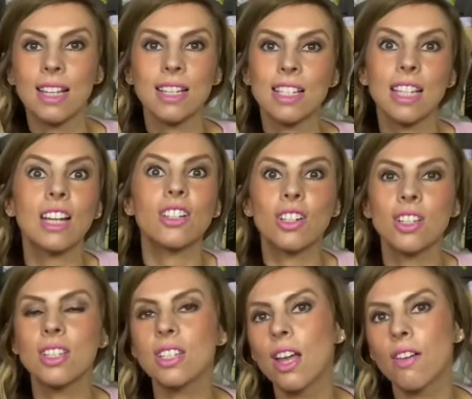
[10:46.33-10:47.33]
/
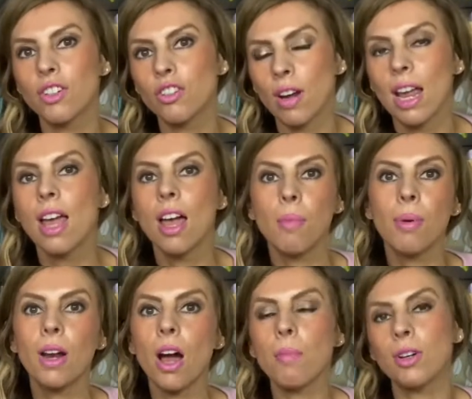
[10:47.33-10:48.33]
conservatory and put
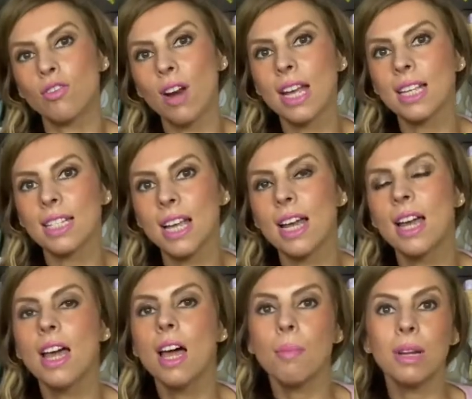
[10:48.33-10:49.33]
it on my dresser,
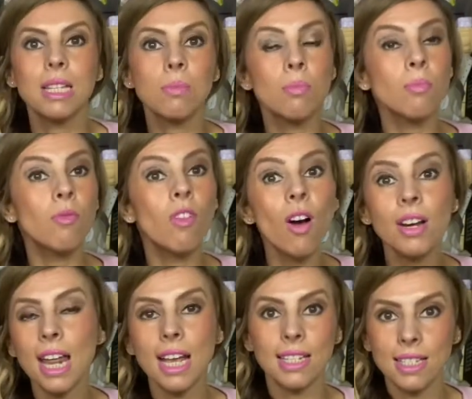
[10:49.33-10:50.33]
but it's right
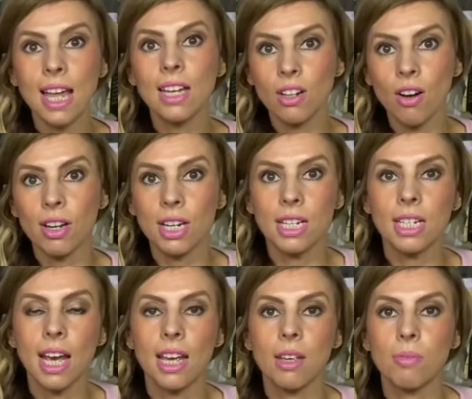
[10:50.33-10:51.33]
next to that dining
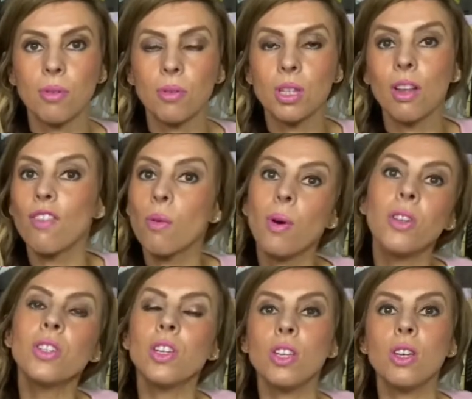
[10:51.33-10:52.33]
table, so if I want
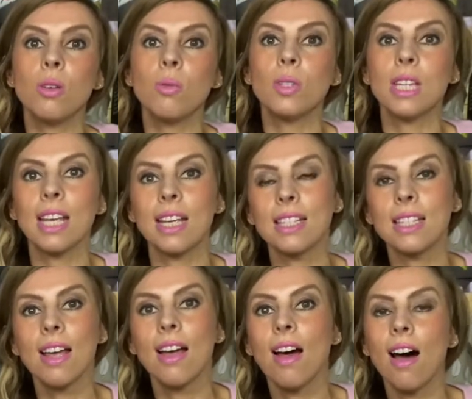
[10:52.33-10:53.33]
to use it
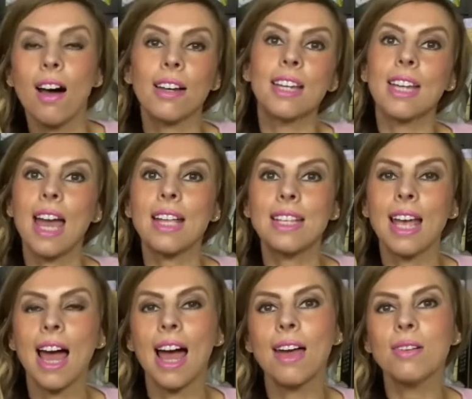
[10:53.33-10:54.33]
I can get it
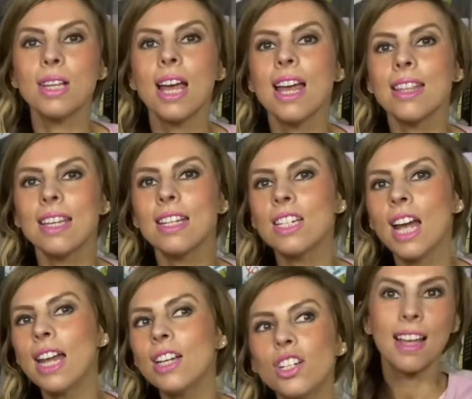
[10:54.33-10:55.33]
out. The
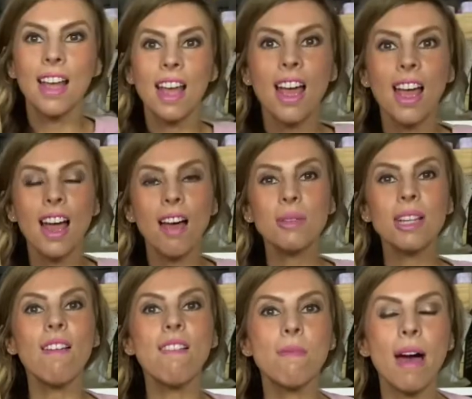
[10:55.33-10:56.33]
intention,
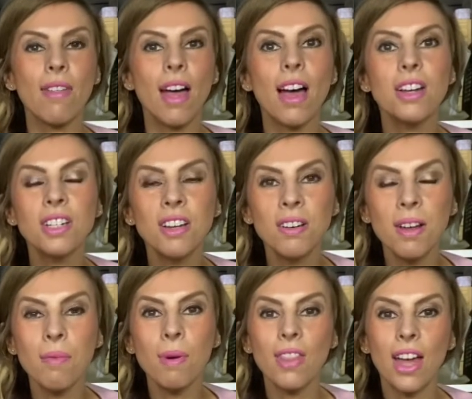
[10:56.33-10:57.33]
sorry about that, I don't know
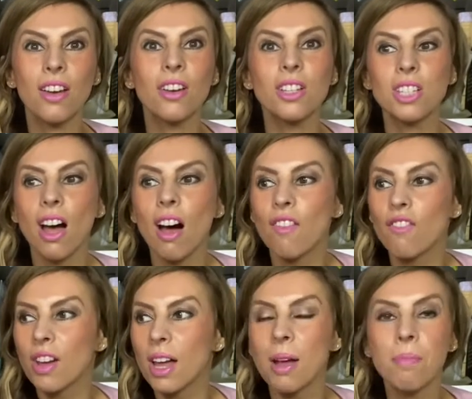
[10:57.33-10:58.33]
where that cut off.
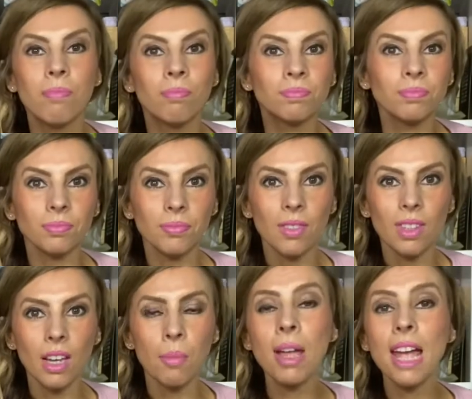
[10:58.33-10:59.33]

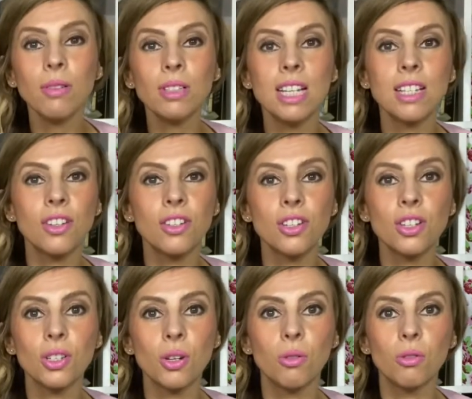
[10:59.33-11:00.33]
My eldest son
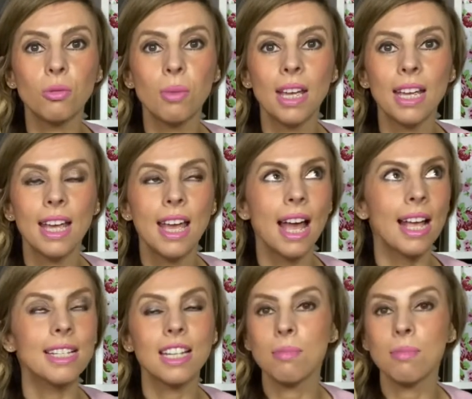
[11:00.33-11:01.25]
just called me asking me